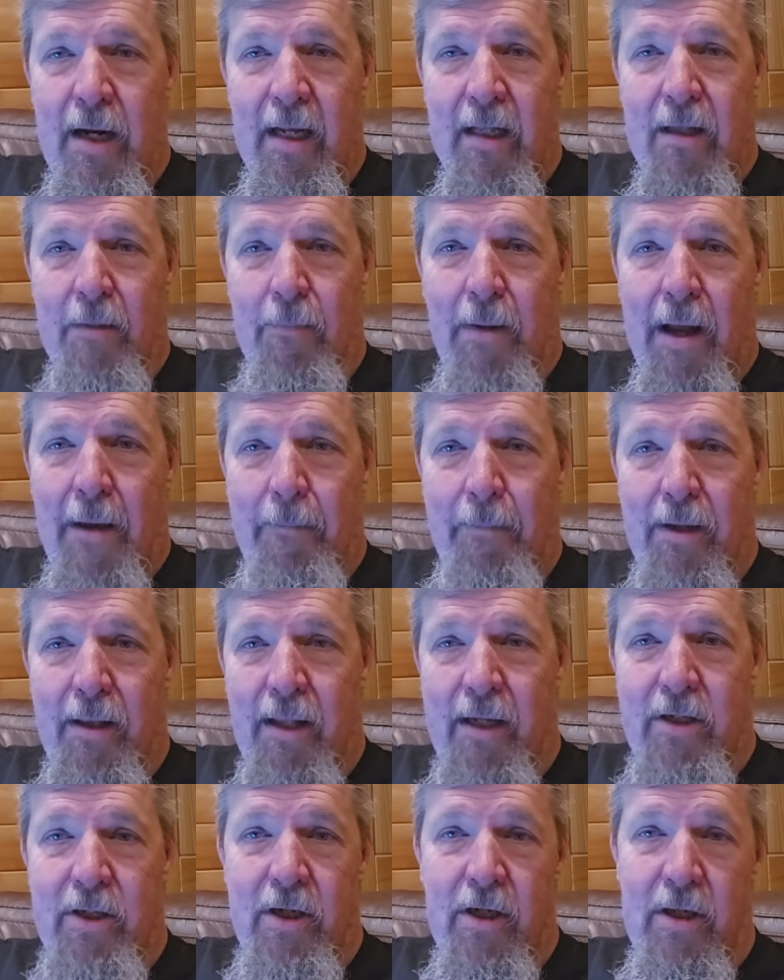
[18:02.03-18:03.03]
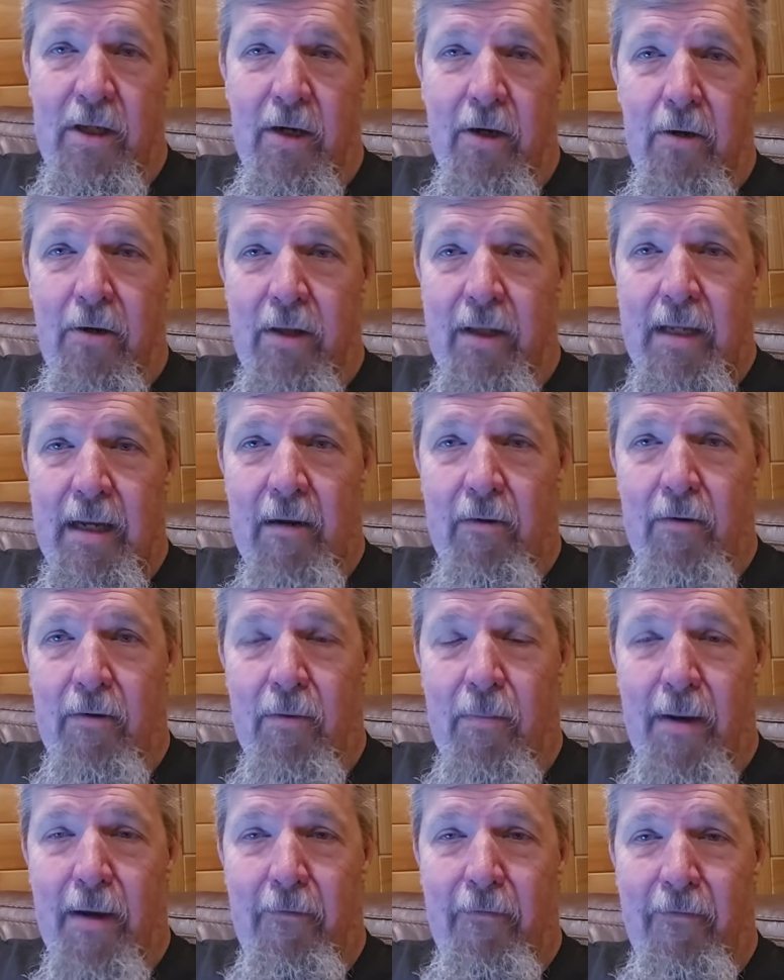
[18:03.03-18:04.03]
to get the population of the earth down to
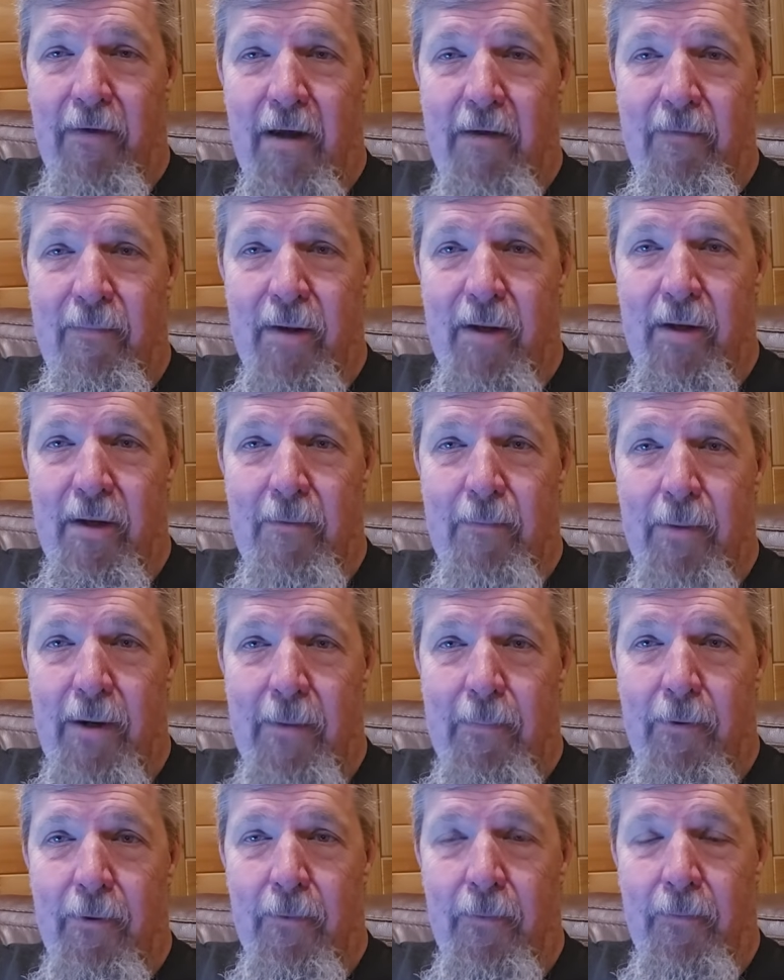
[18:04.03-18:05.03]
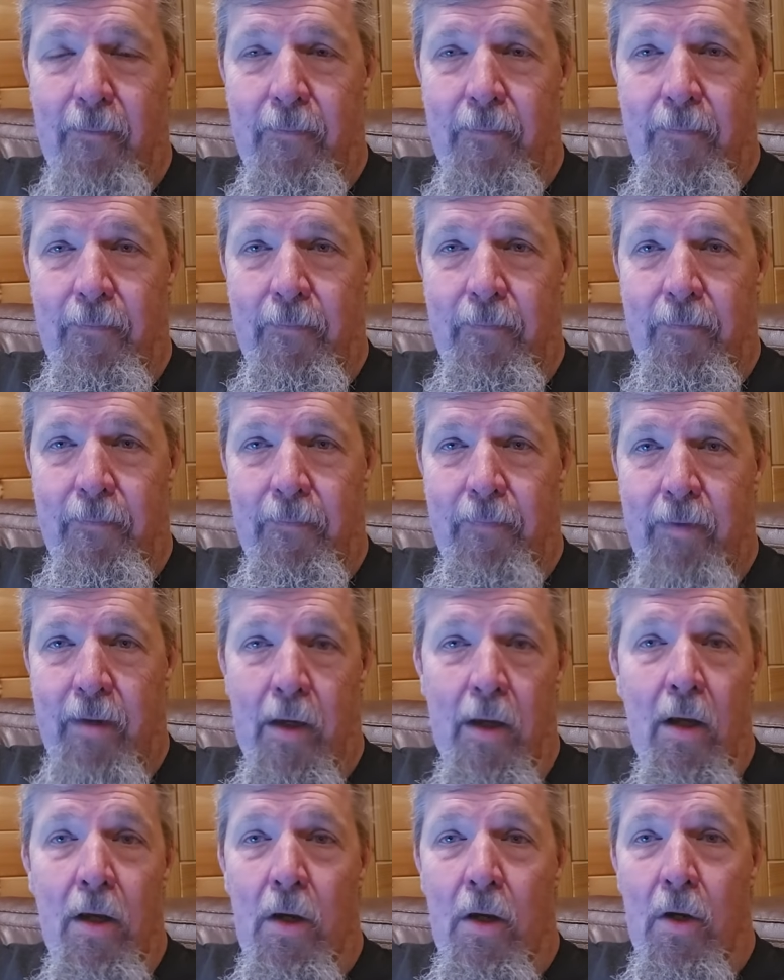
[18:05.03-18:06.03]
about 5 million people.
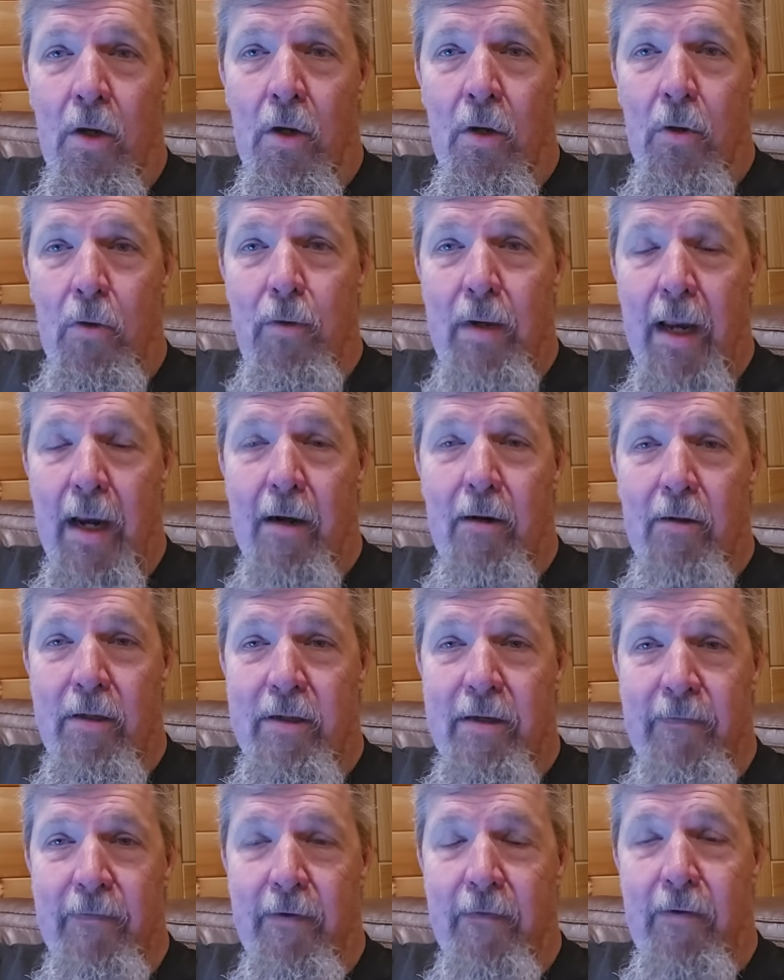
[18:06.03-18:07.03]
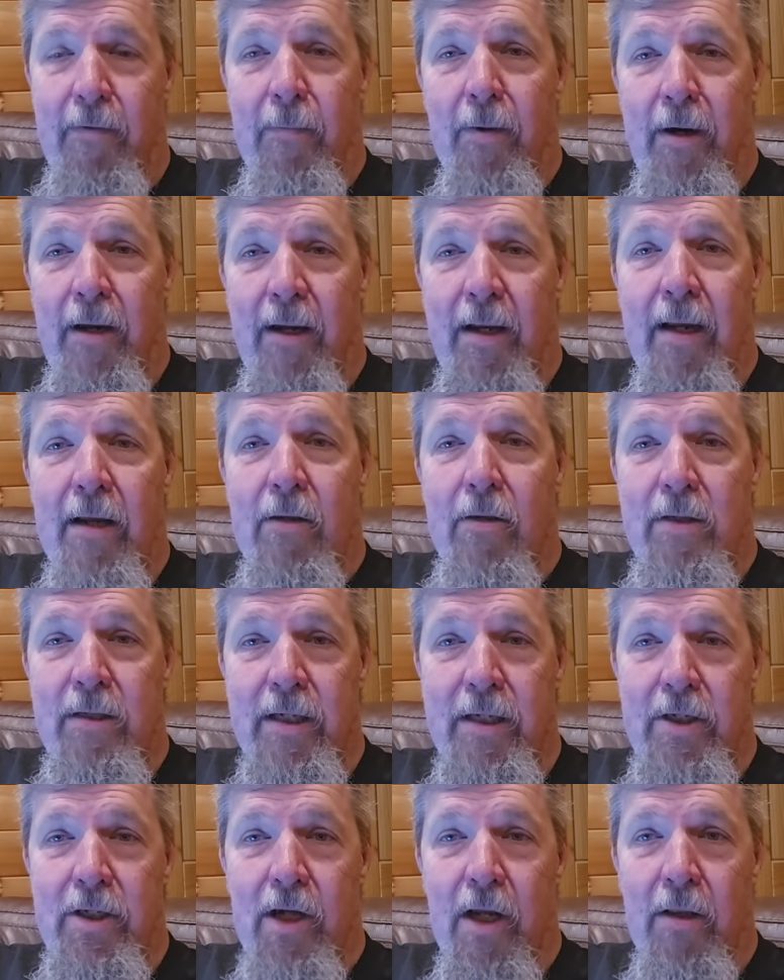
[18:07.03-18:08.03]
Who cares if everybody
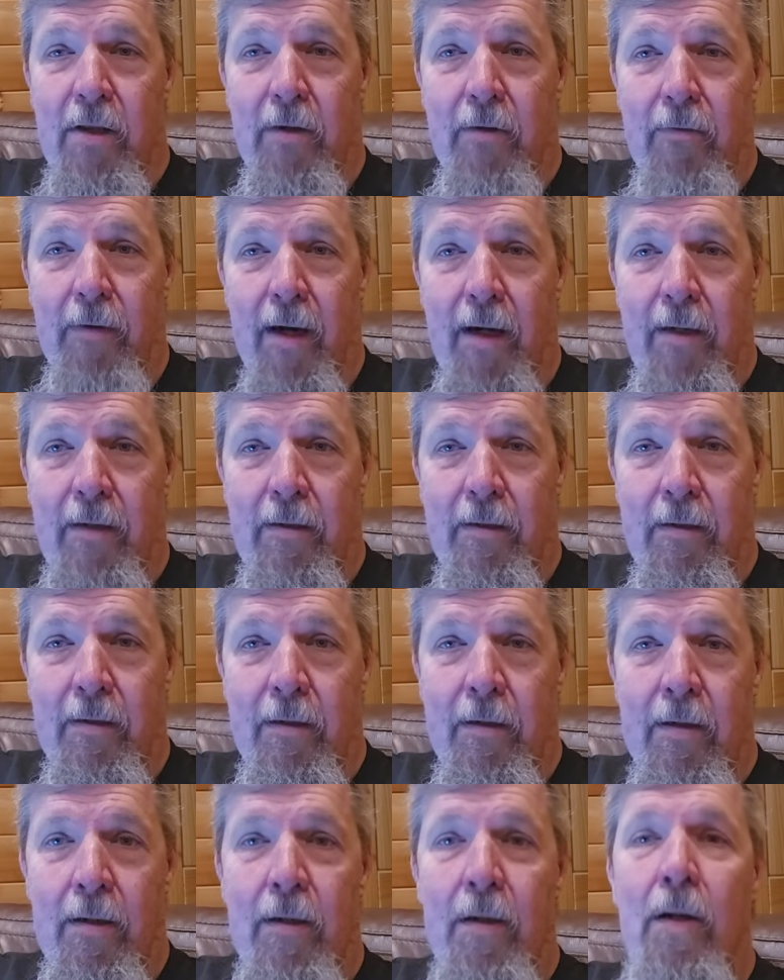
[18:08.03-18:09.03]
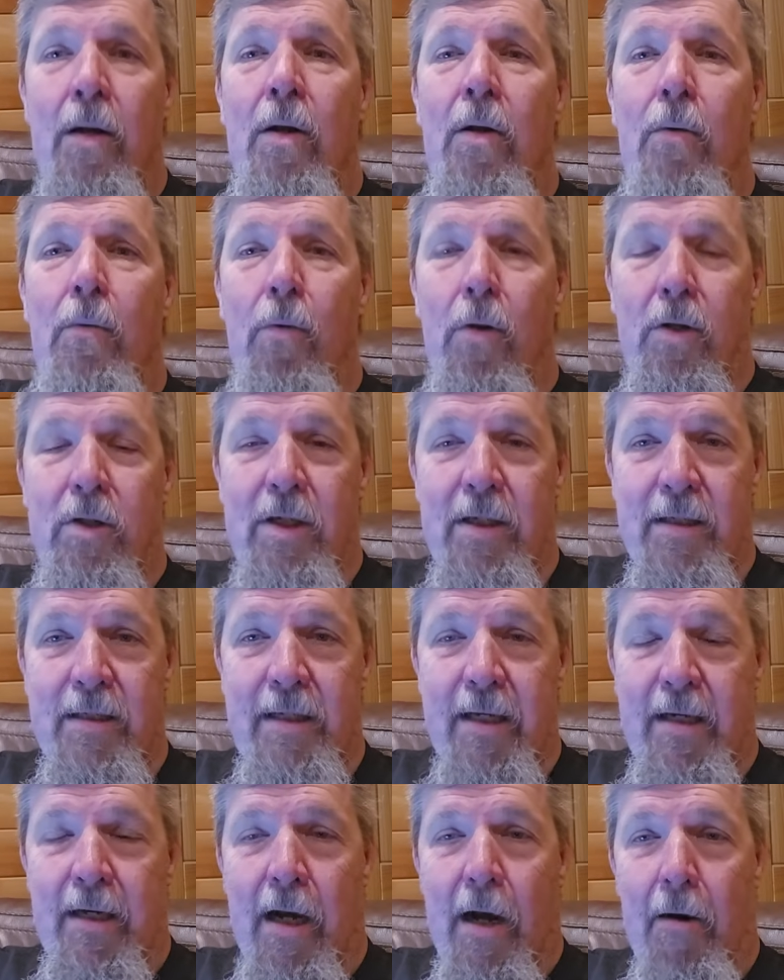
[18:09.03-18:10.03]
kills each other, right? We'll
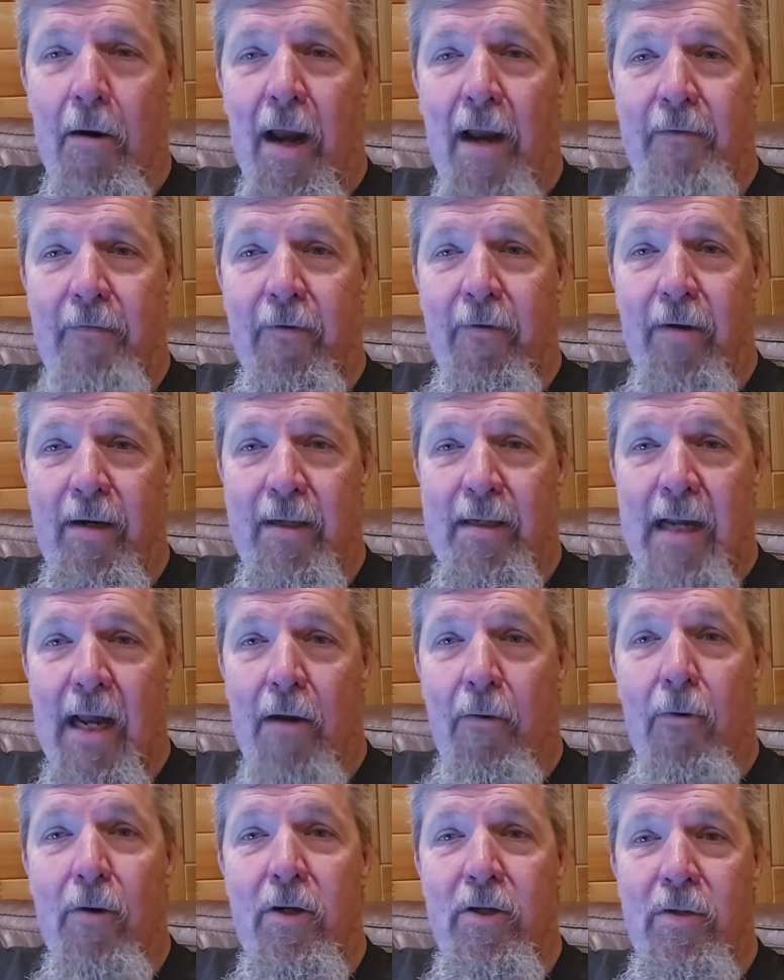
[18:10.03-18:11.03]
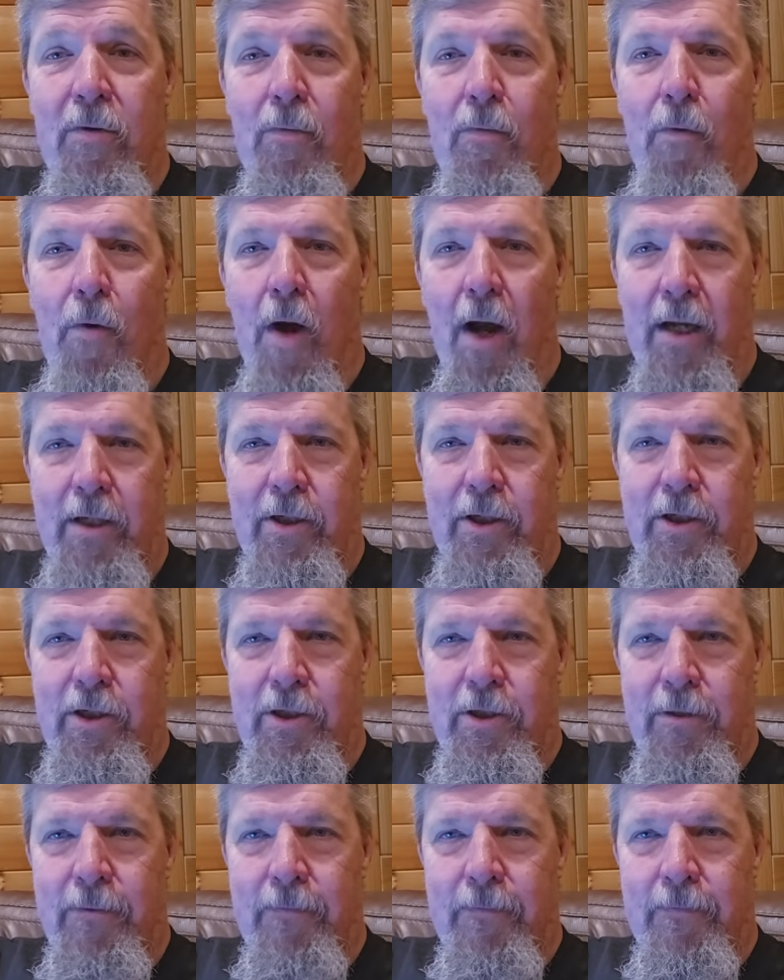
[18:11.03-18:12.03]
just sit in our ivory towers and
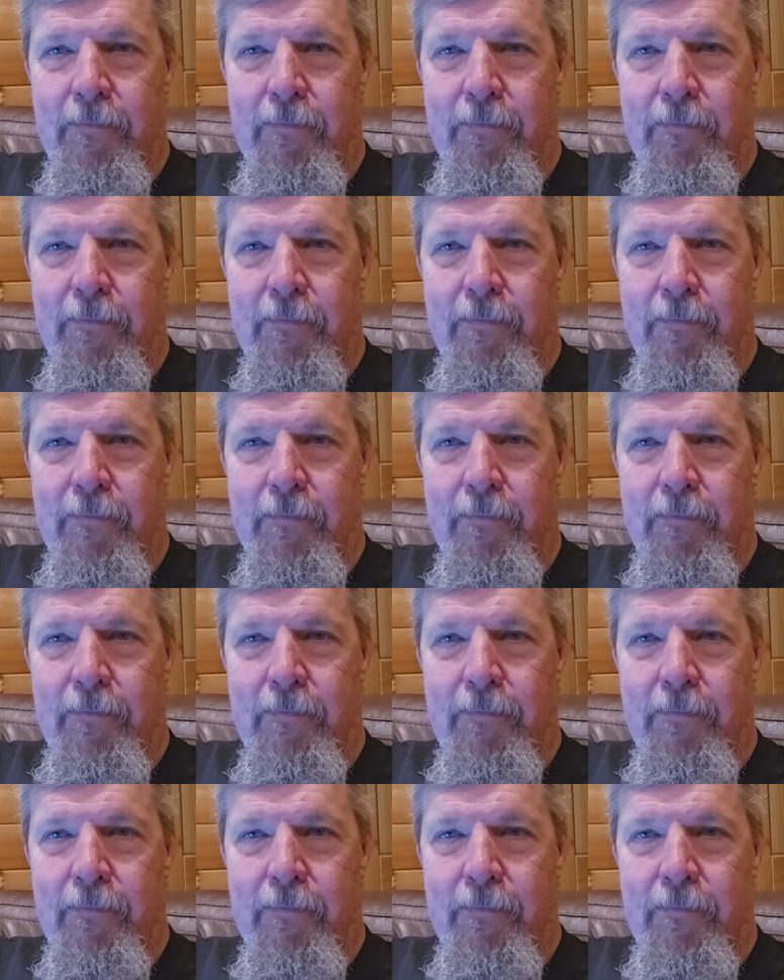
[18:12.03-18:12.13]
watch.